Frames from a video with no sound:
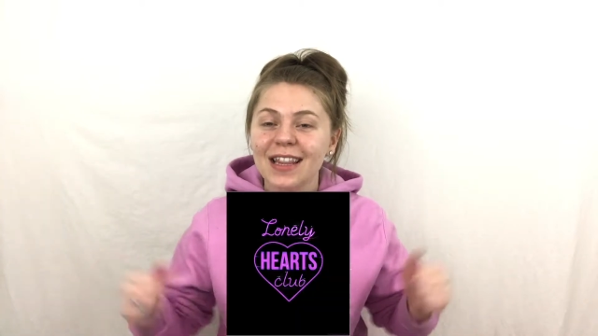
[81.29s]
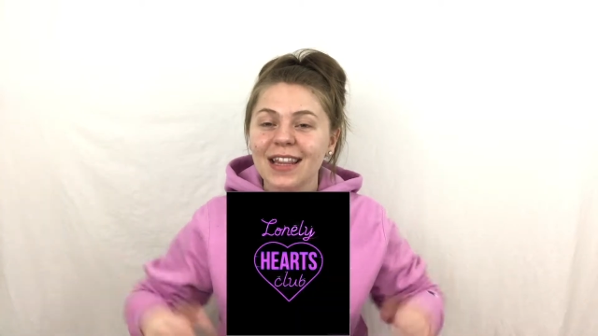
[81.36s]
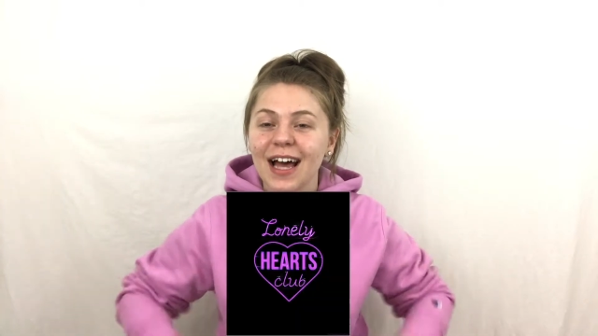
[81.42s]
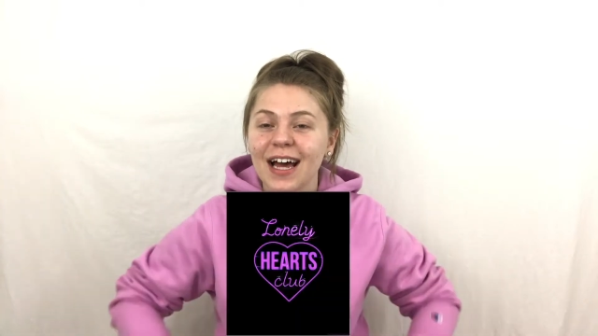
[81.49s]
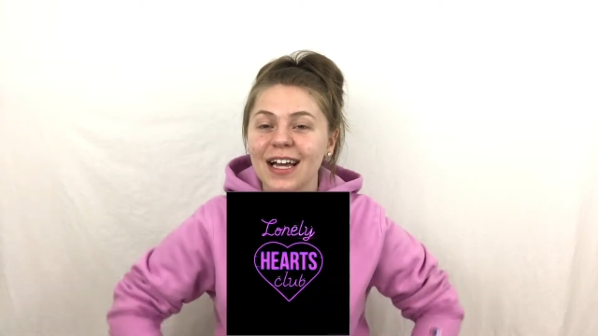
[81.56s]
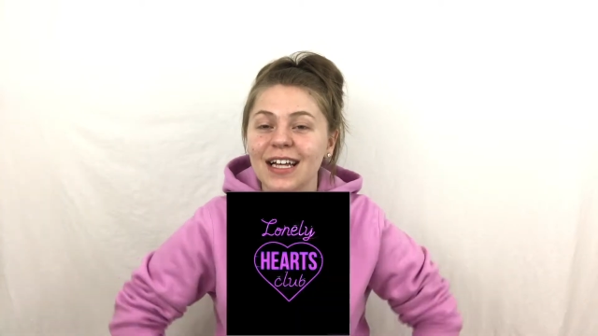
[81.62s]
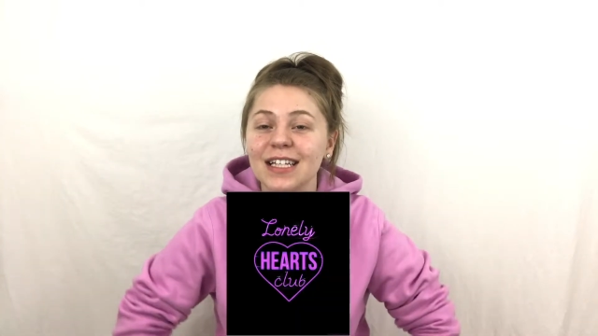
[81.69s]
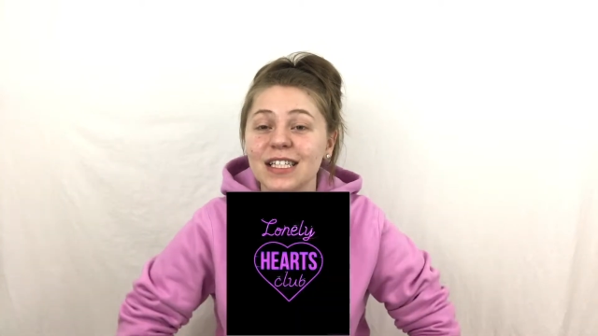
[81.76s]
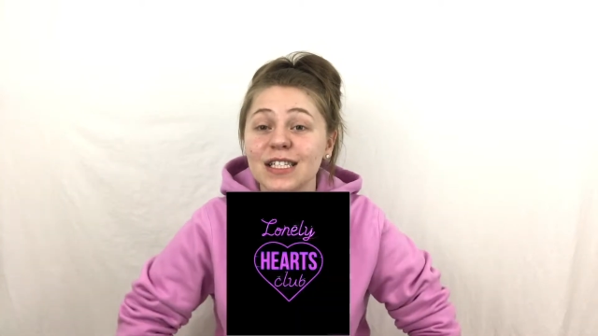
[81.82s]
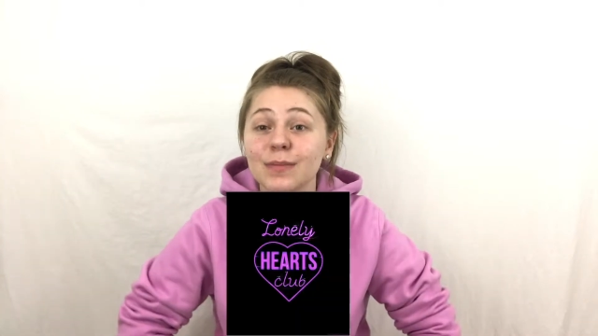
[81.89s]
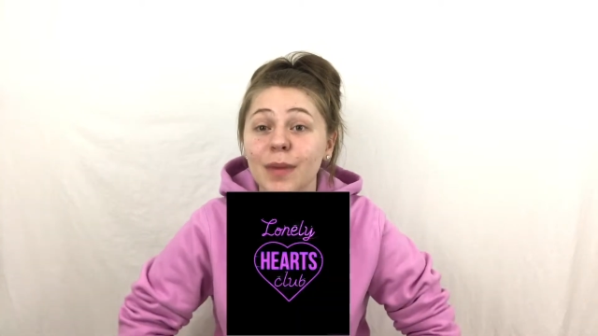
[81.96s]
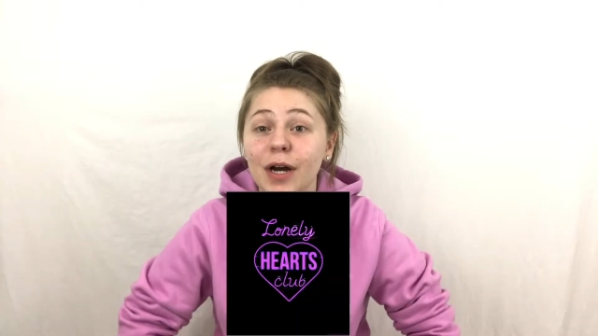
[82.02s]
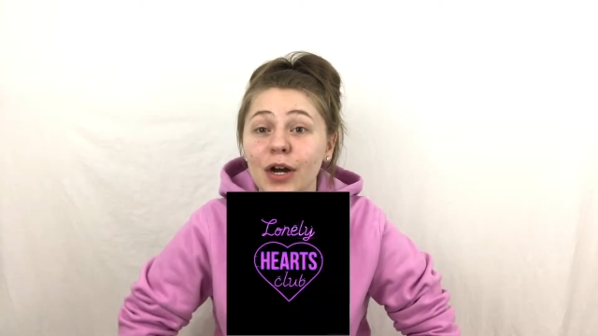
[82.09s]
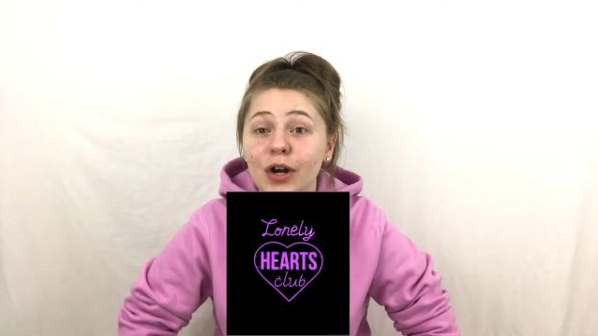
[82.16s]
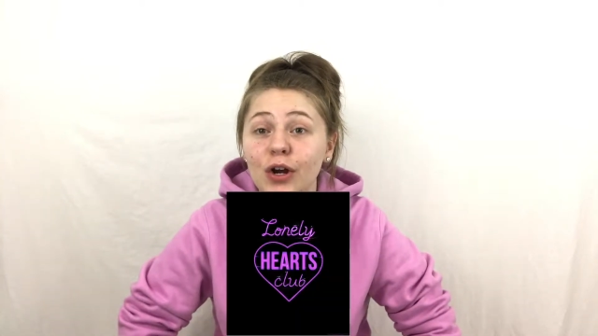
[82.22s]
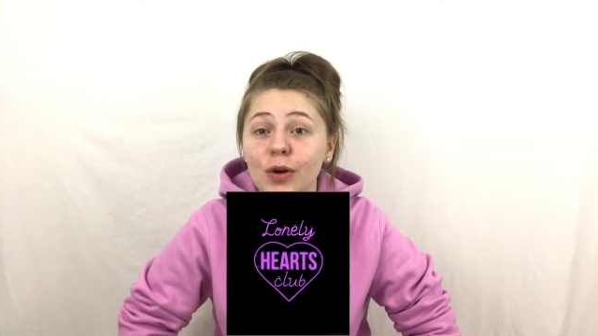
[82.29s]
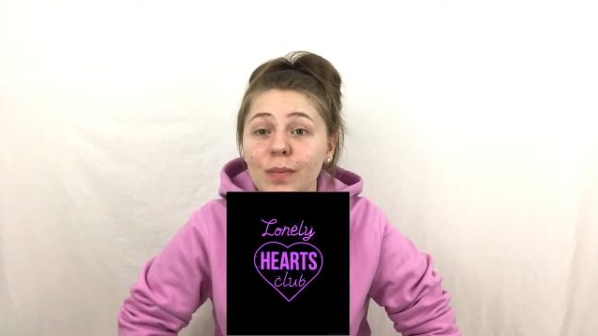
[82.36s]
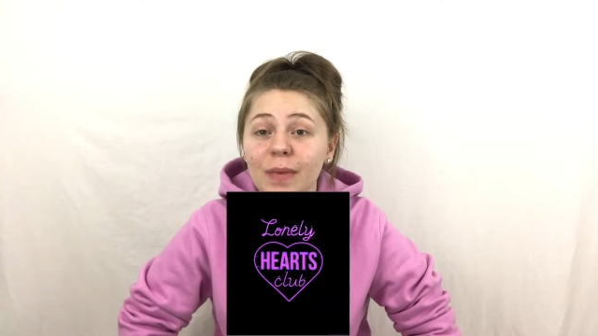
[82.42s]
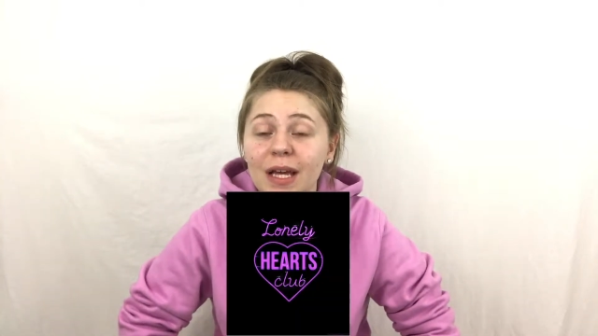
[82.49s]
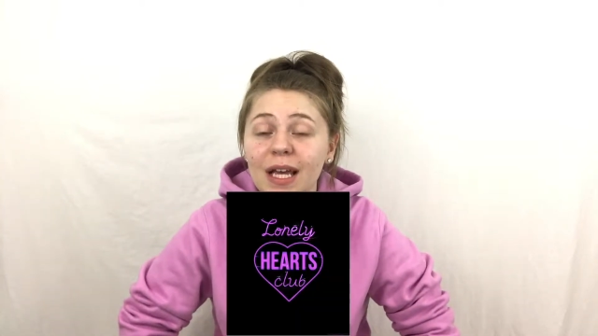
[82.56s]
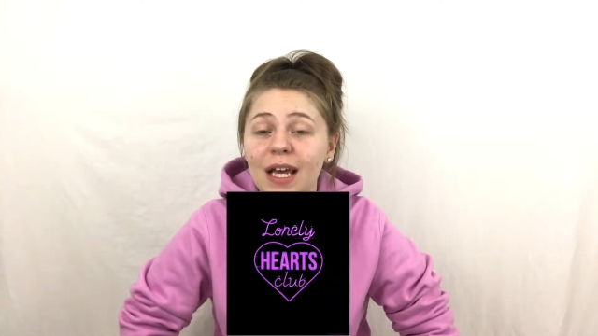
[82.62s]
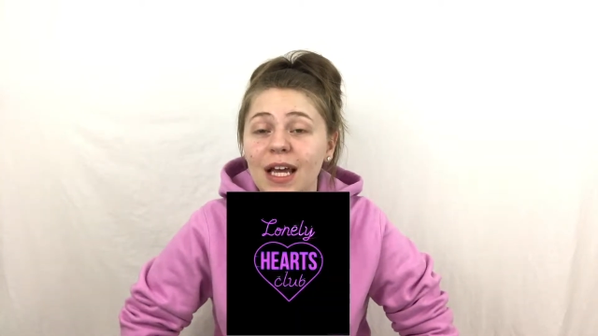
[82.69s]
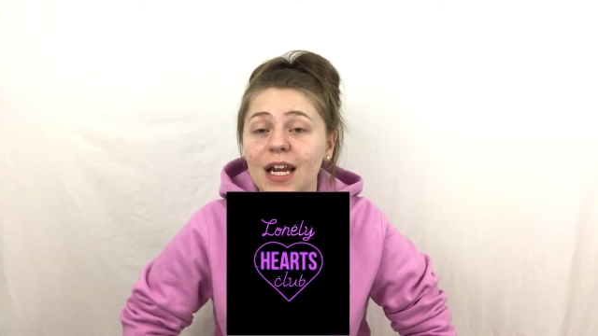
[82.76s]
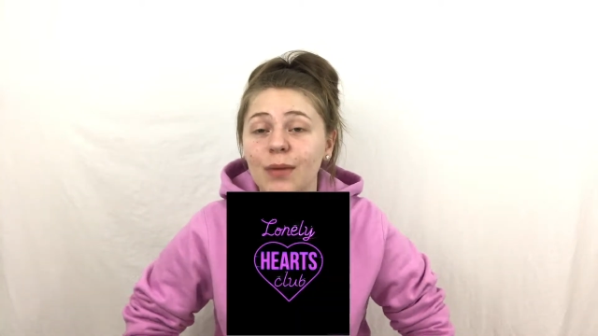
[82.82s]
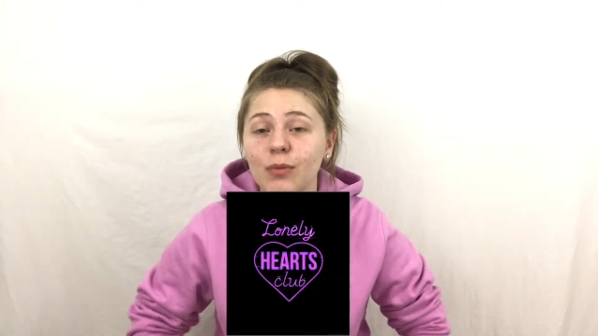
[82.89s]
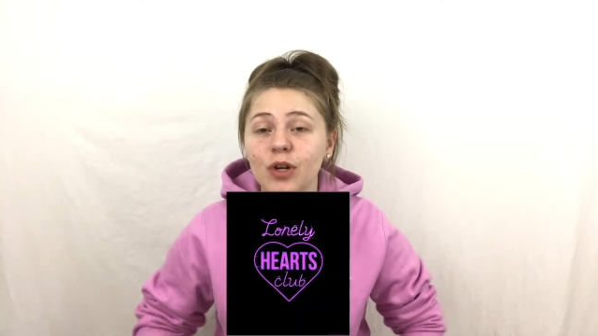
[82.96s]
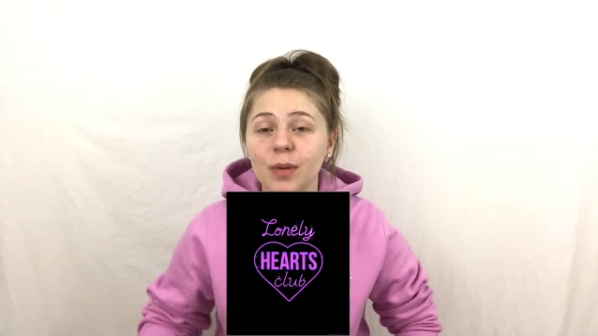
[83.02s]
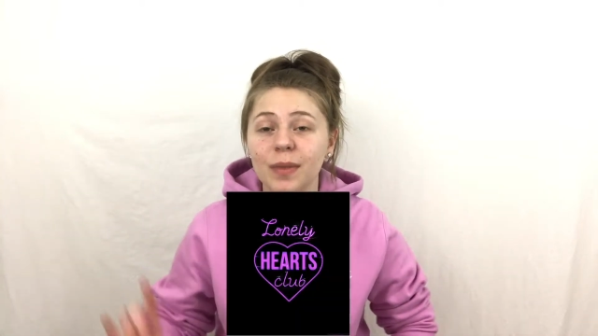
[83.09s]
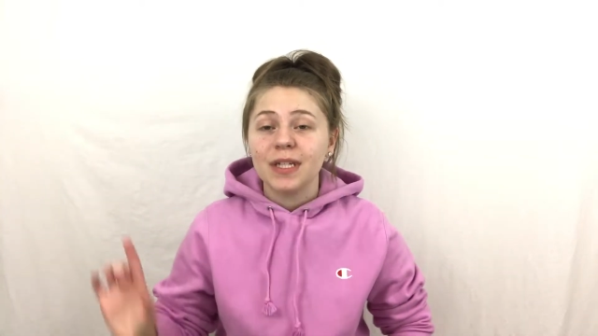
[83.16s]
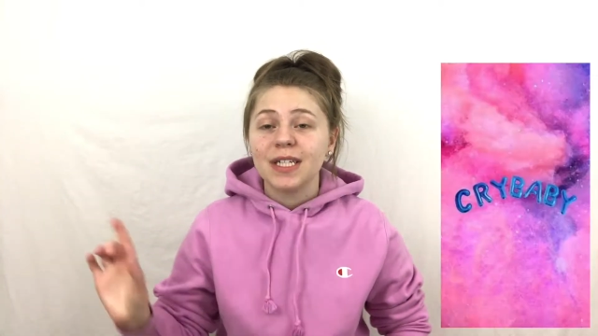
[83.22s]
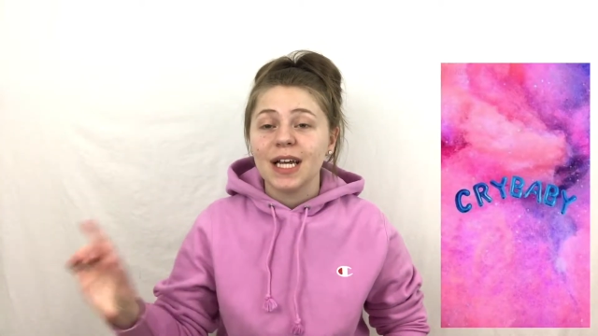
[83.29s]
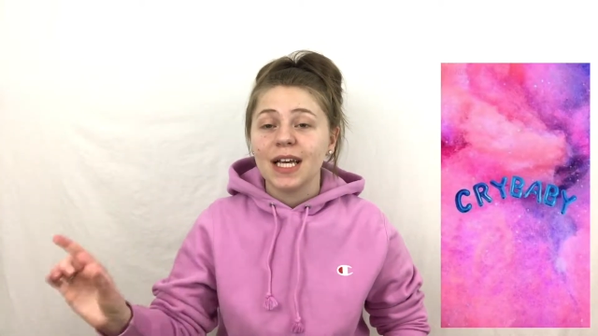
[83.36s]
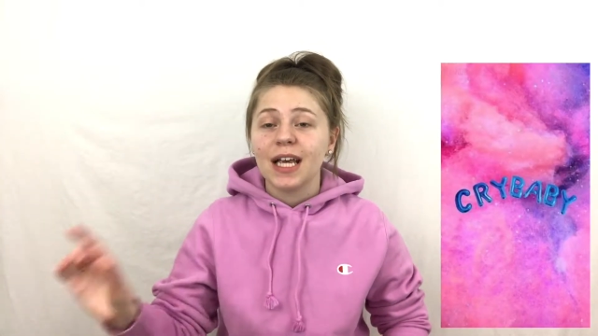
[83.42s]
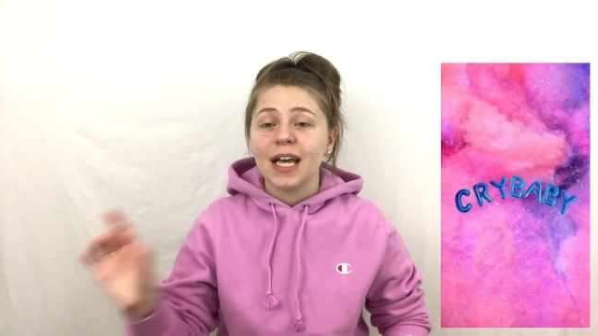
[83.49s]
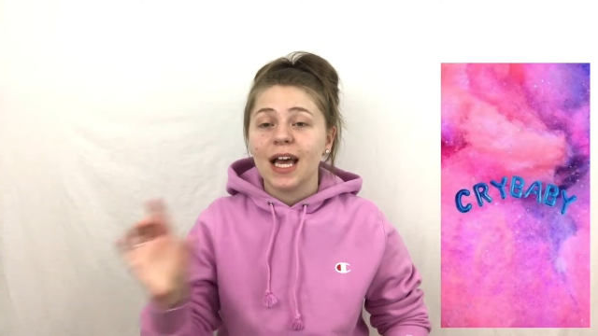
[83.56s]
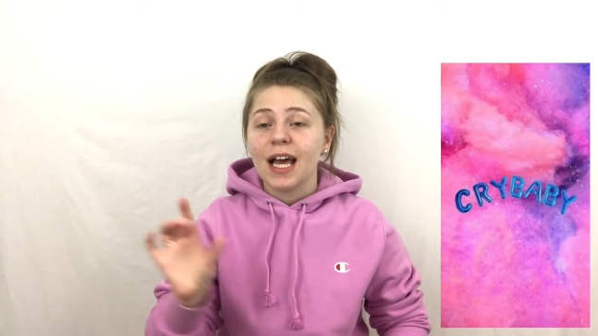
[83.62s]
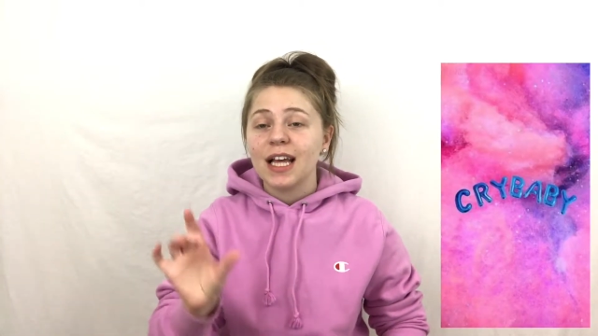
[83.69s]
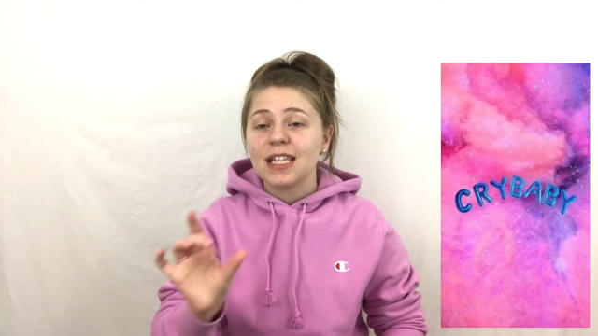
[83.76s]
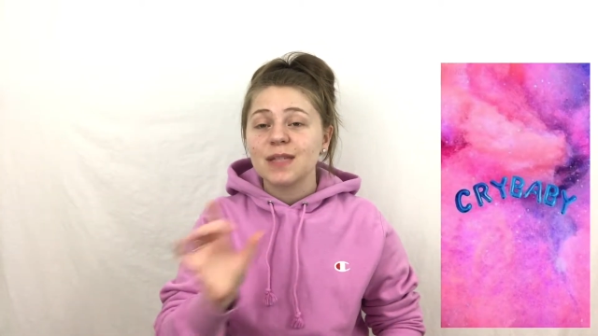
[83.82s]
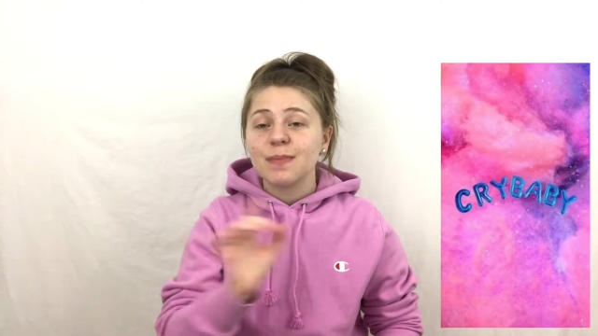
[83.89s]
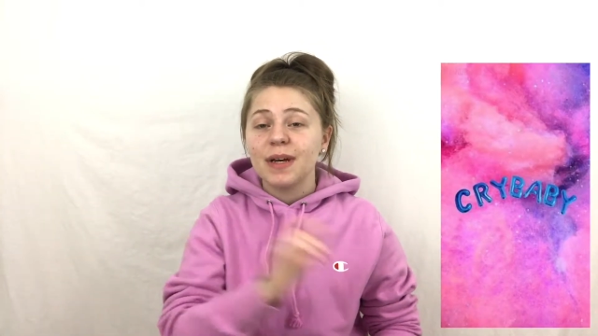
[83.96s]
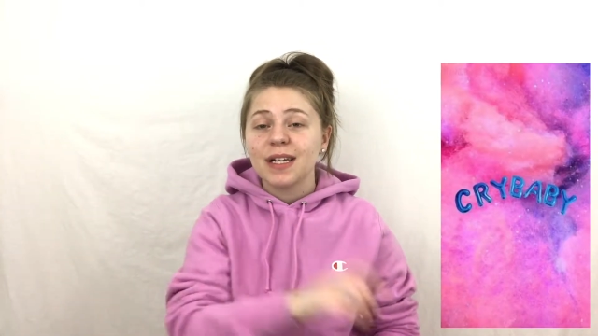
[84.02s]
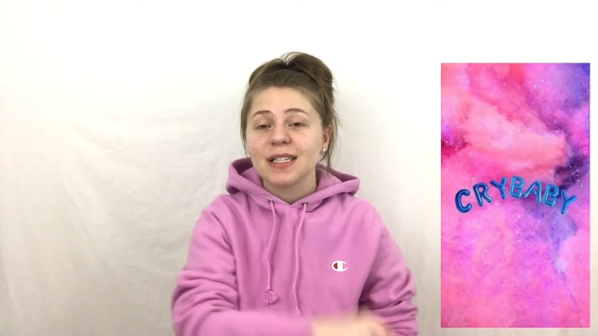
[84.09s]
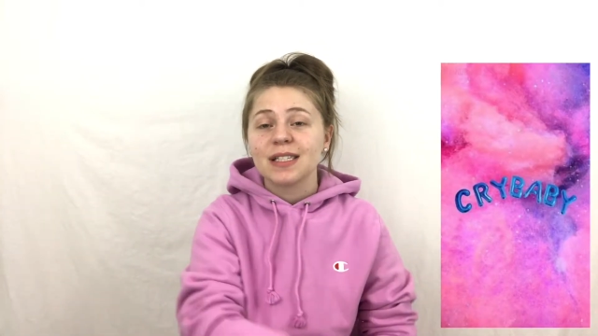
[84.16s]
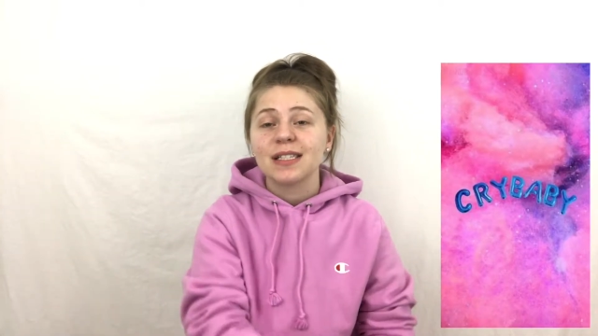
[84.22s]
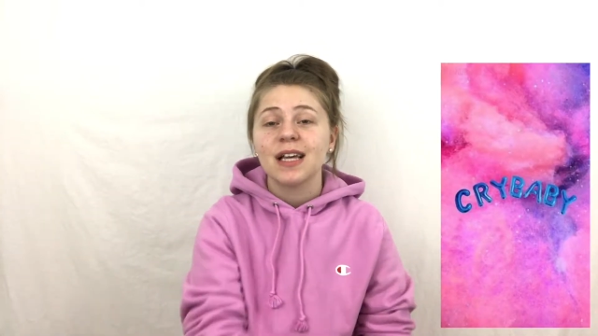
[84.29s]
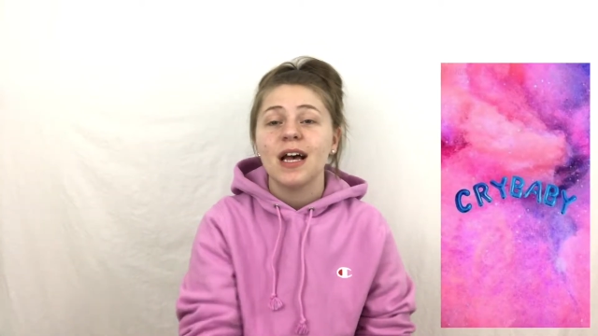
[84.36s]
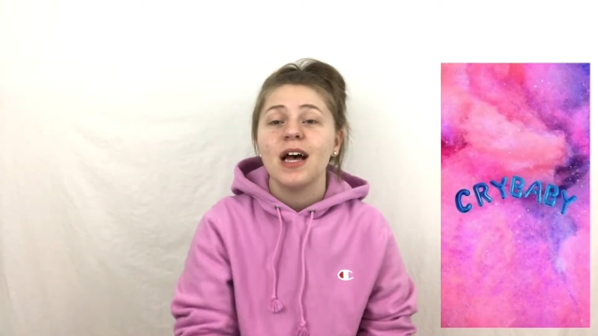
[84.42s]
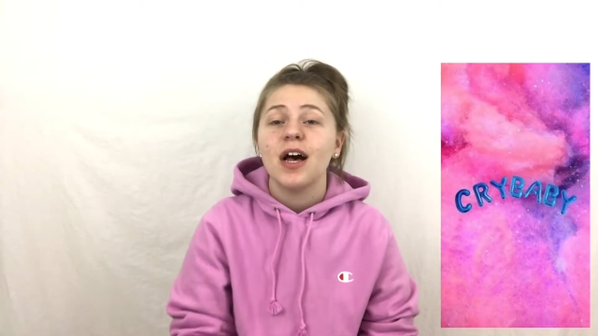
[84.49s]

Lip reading: that inspired me, and I'm going to be taking aspects